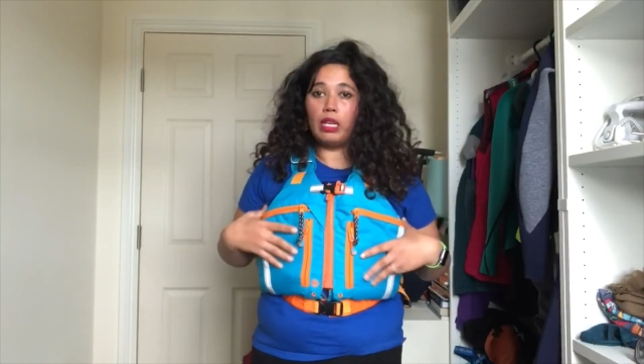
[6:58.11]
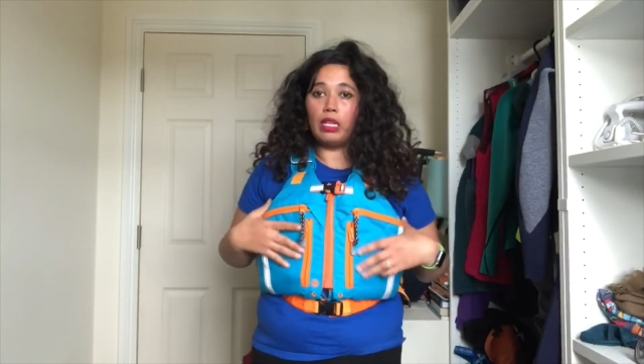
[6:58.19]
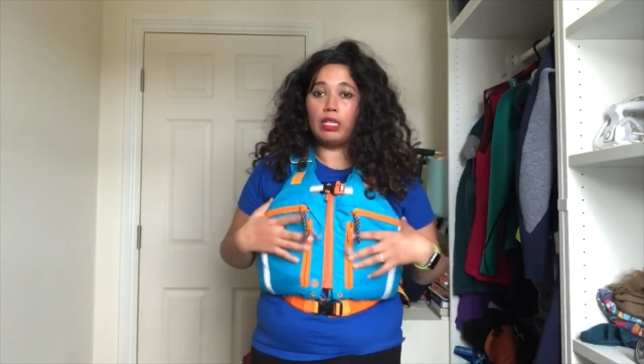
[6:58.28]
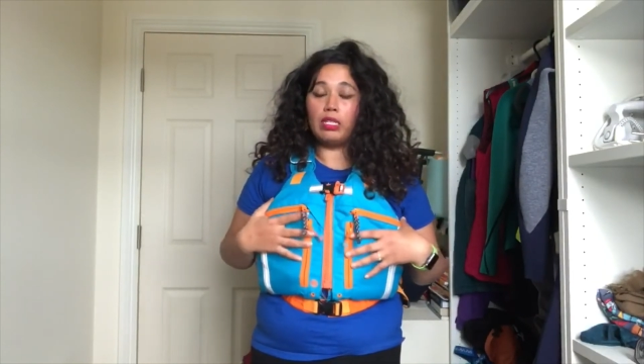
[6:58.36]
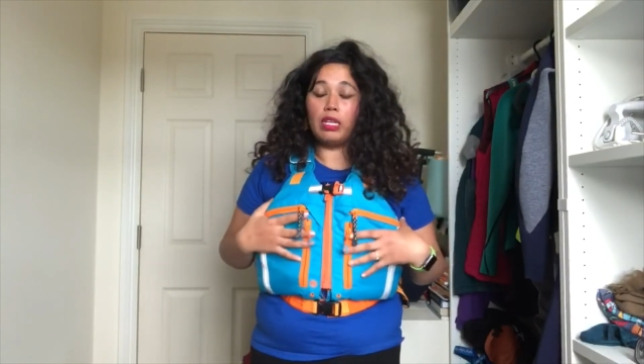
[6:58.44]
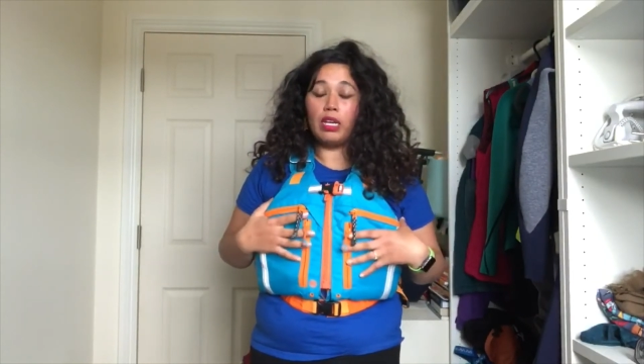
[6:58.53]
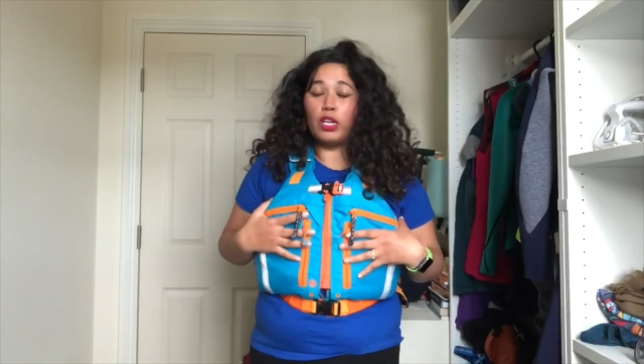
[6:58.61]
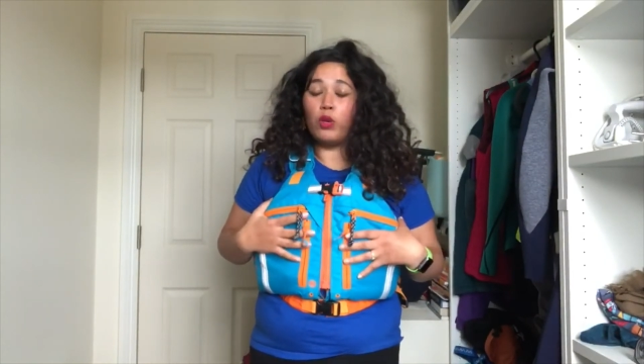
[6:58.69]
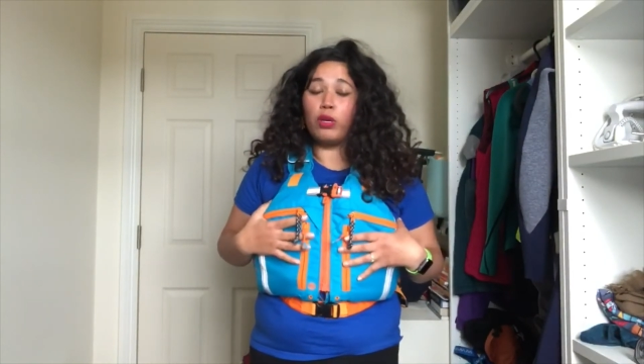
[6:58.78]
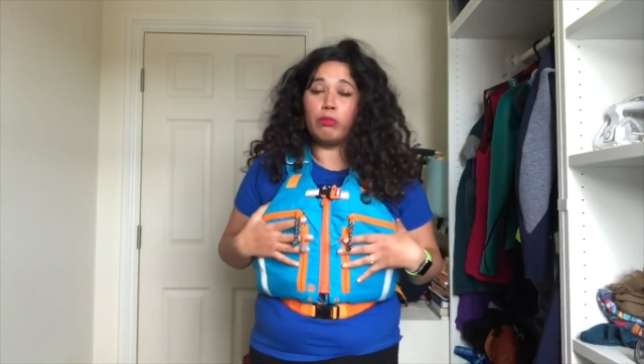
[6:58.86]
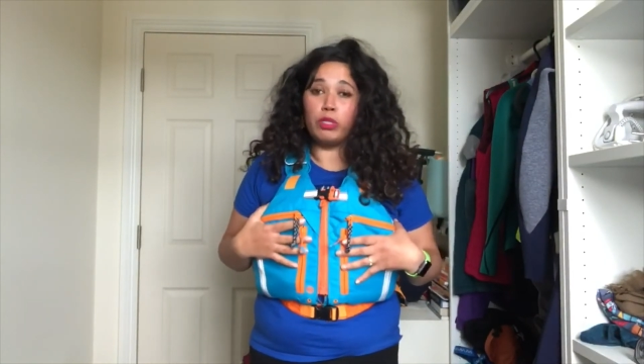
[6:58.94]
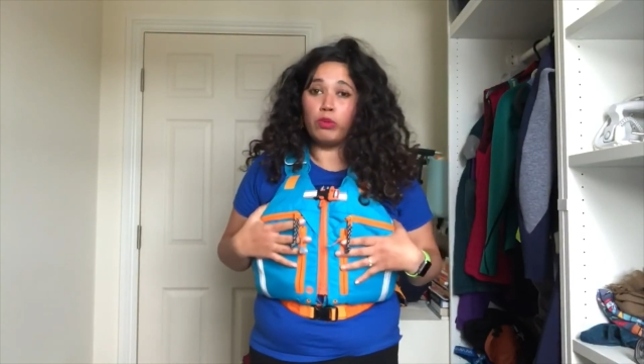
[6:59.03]
and I know
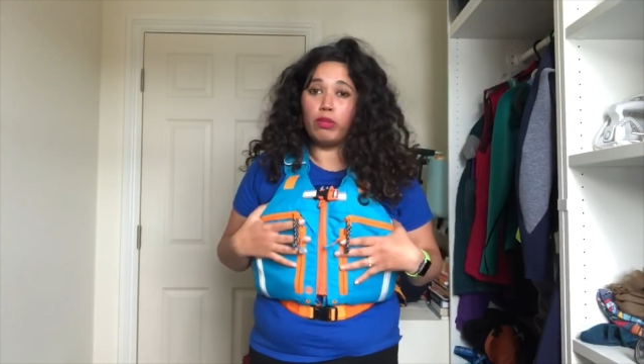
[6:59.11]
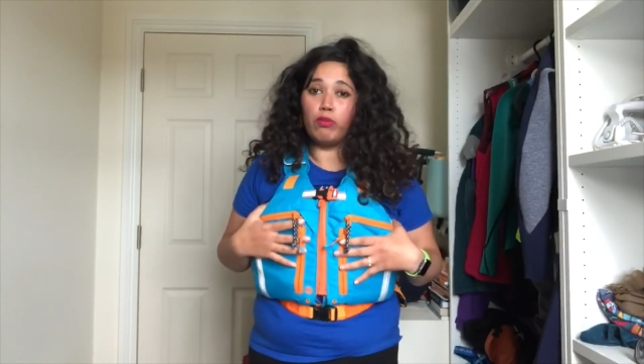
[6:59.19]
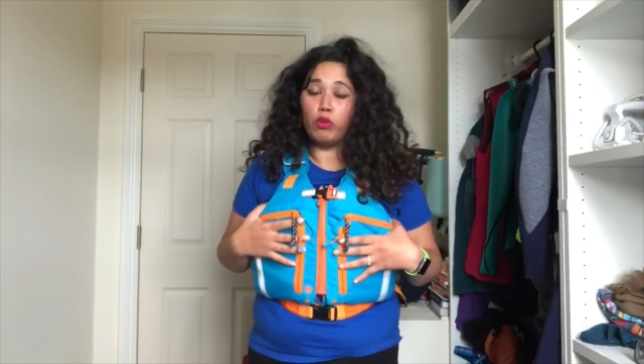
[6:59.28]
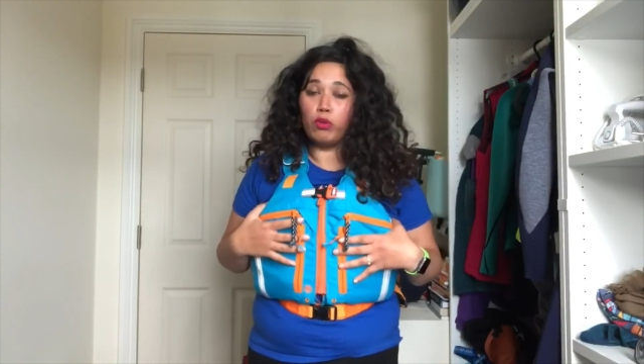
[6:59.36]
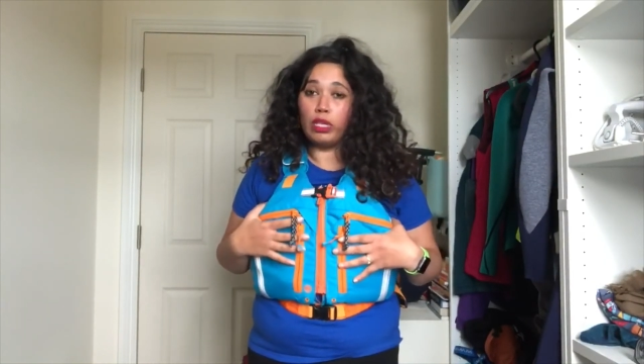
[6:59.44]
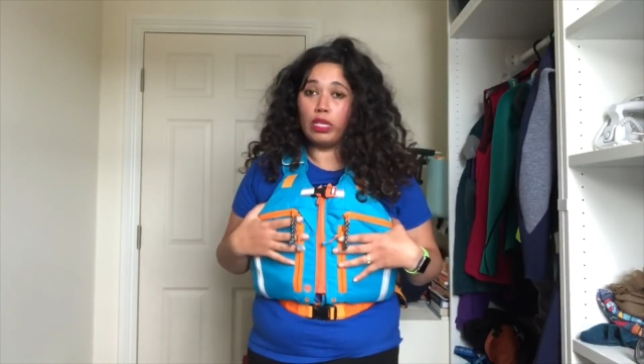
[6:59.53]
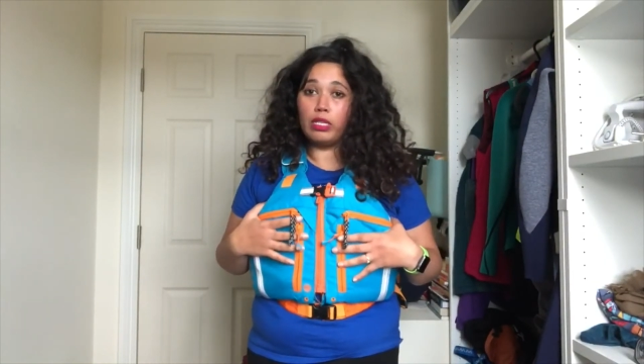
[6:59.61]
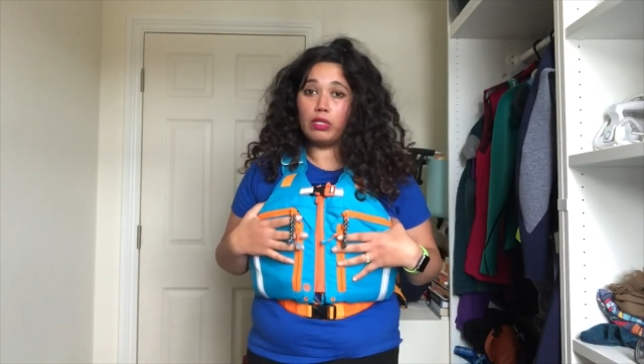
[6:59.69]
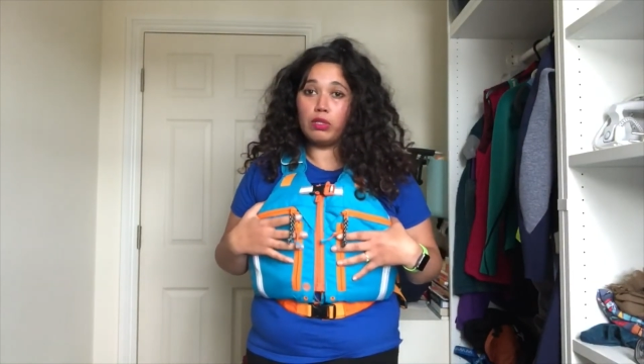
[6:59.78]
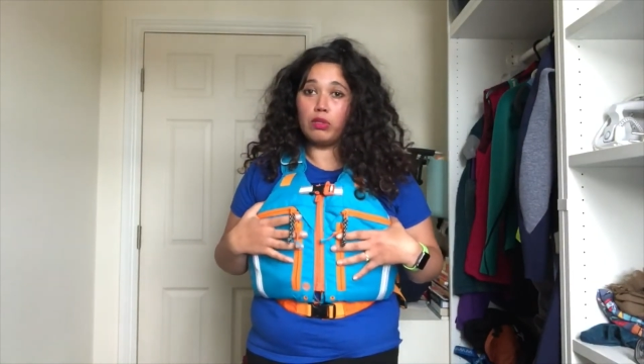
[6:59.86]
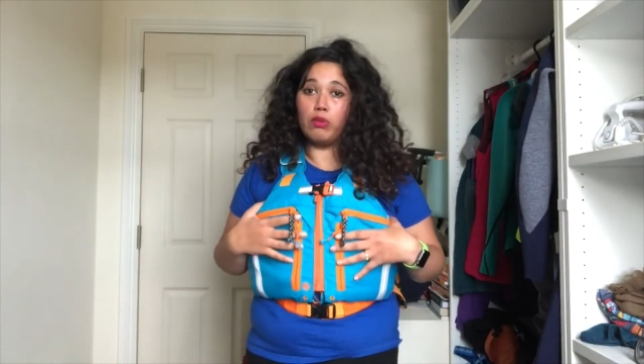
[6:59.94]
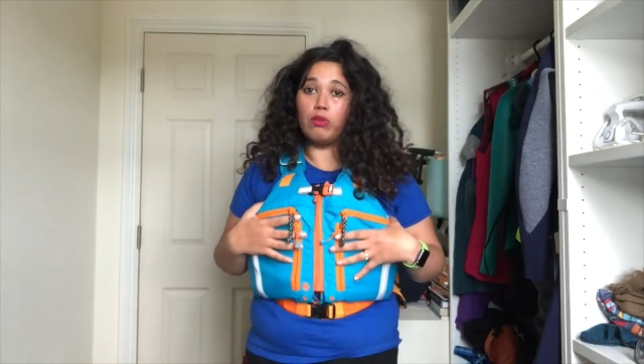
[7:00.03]
I'm doing rolling,
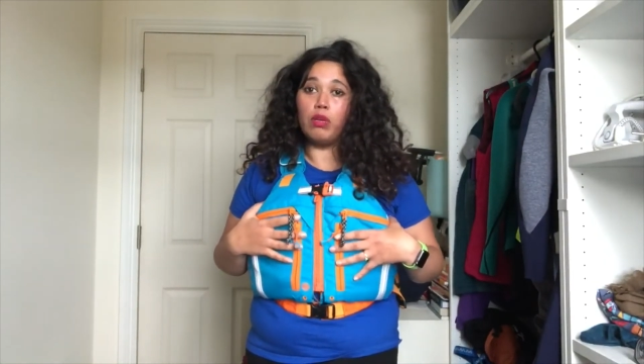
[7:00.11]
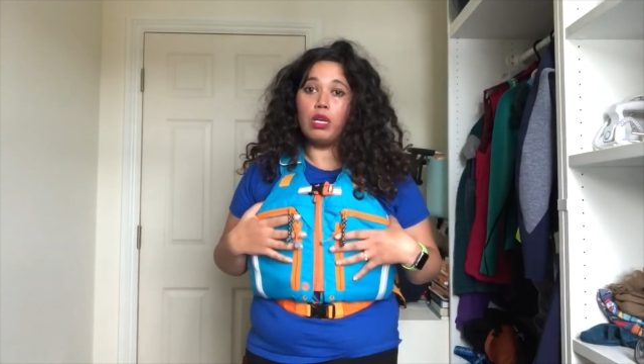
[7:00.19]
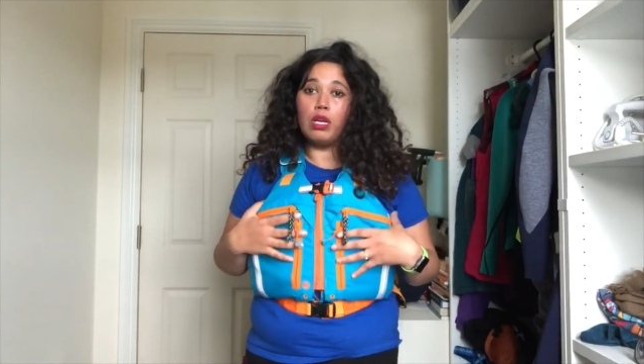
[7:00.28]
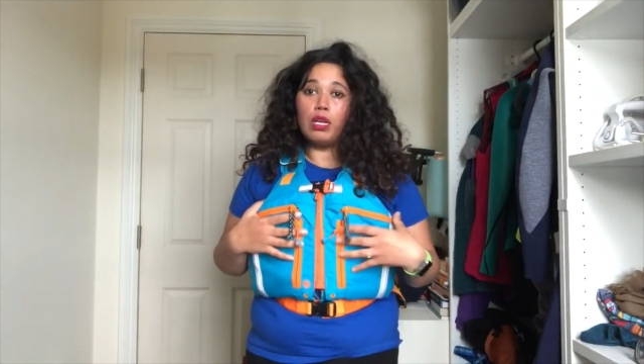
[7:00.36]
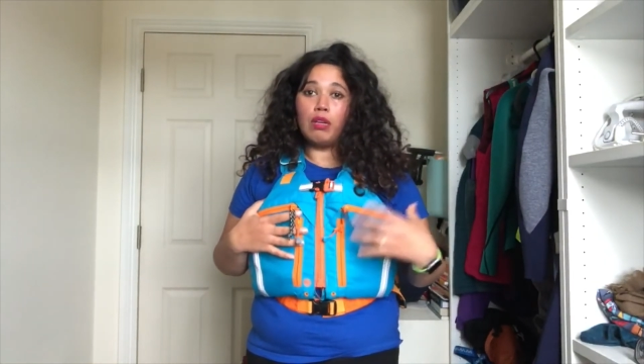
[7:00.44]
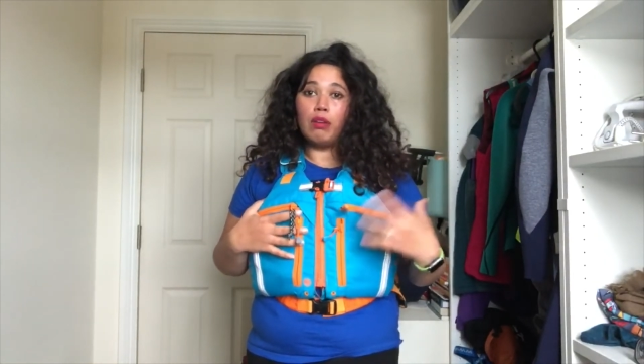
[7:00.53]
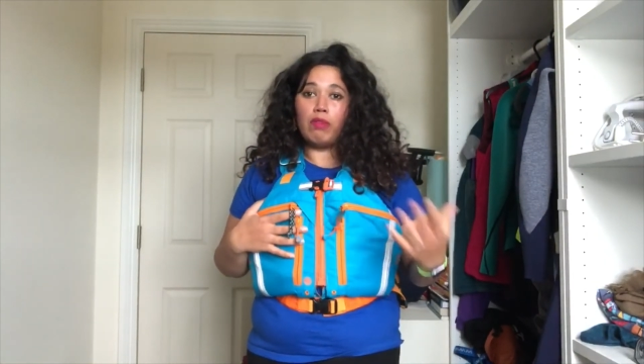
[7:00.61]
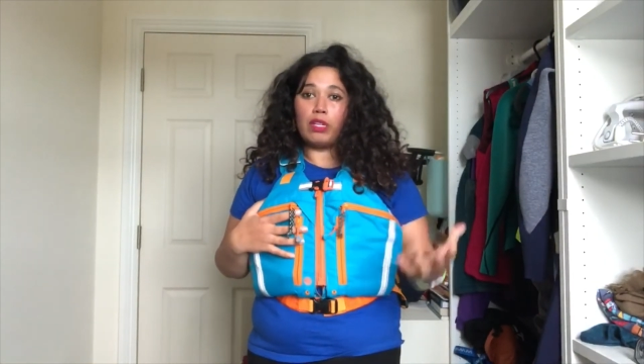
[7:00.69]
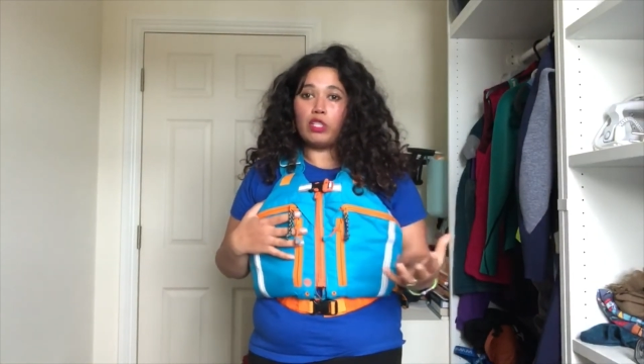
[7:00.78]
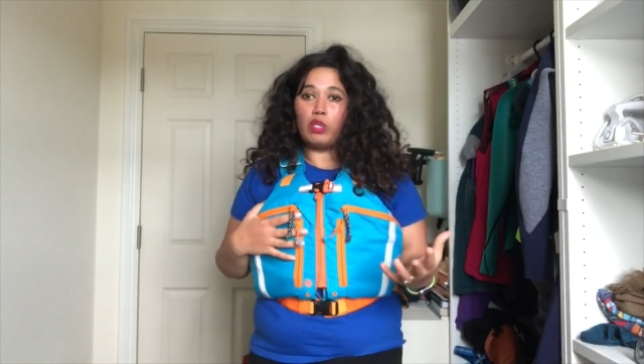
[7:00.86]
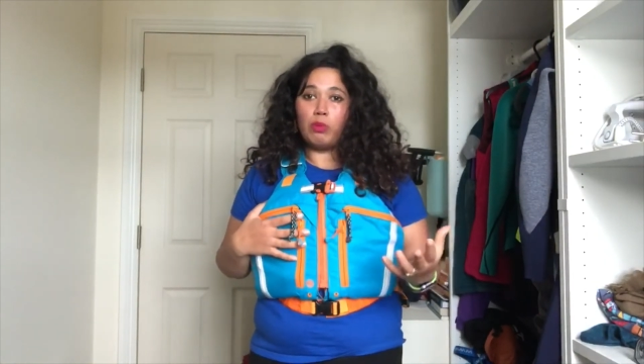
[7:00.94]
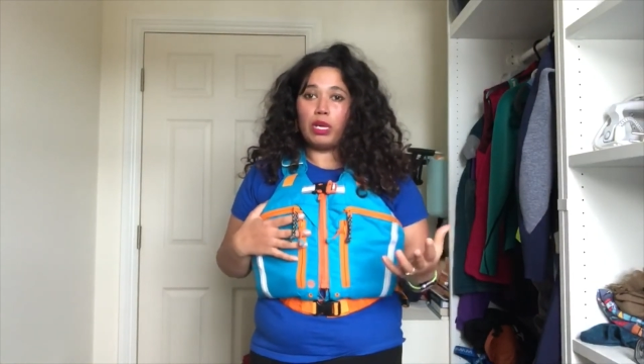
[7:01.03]
so
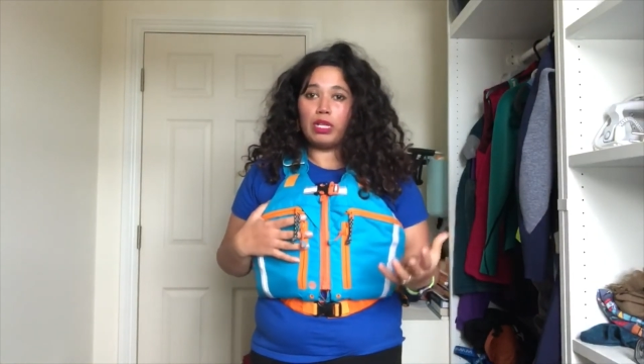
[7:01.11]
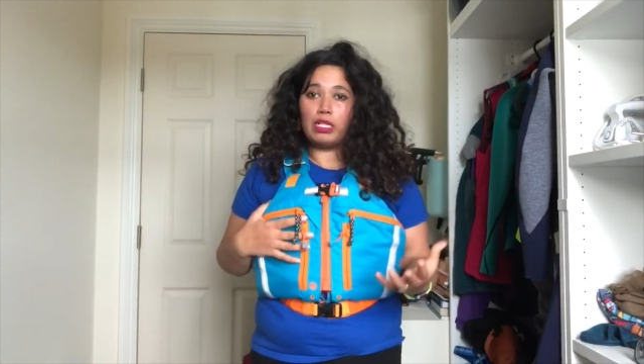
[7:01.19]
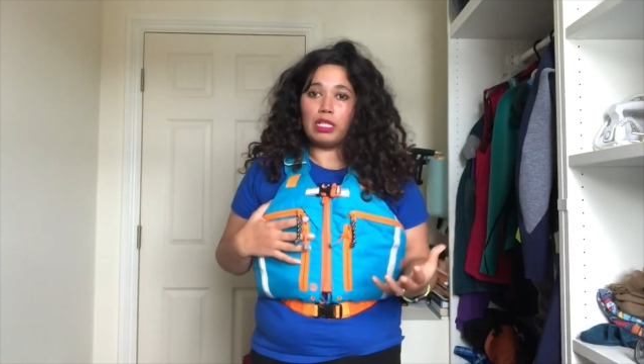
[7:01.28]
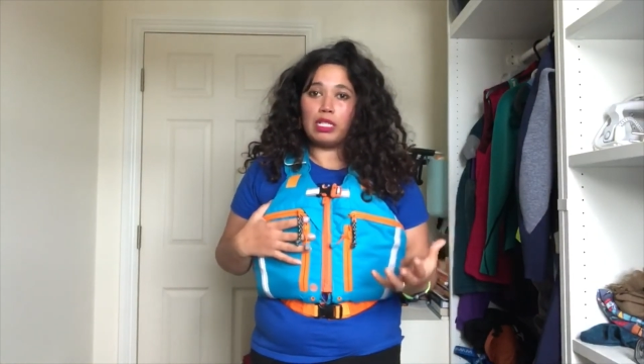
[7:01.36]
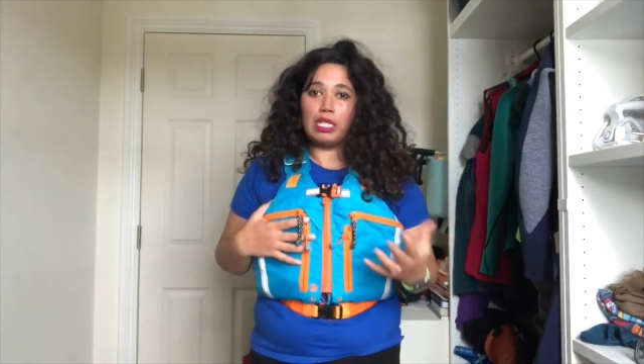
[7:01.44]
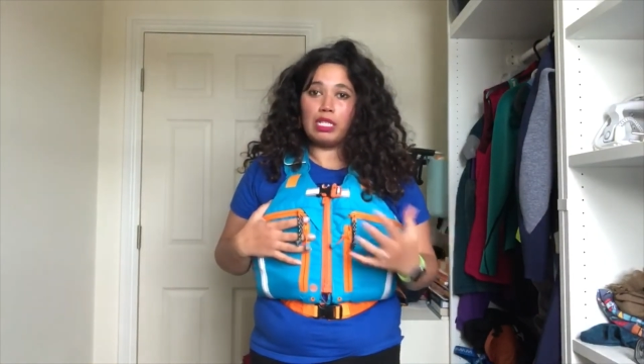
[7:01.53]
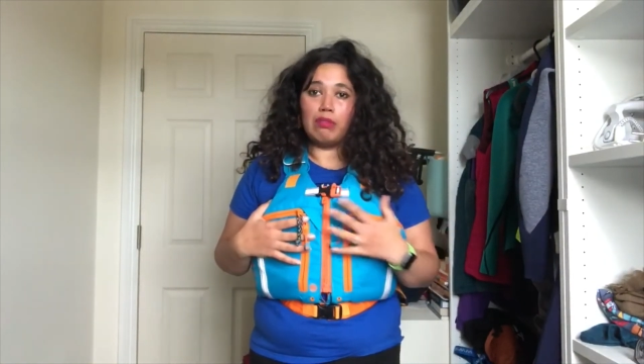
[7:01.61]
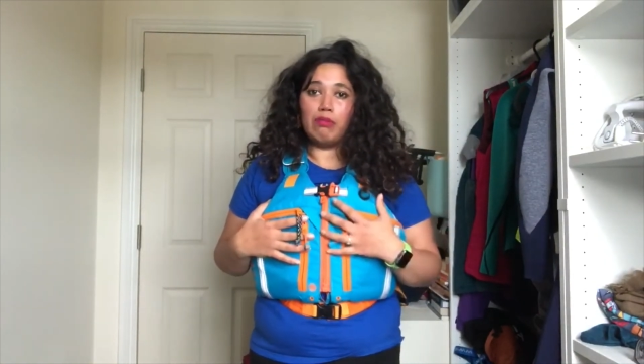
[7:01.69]
rescue practice isn't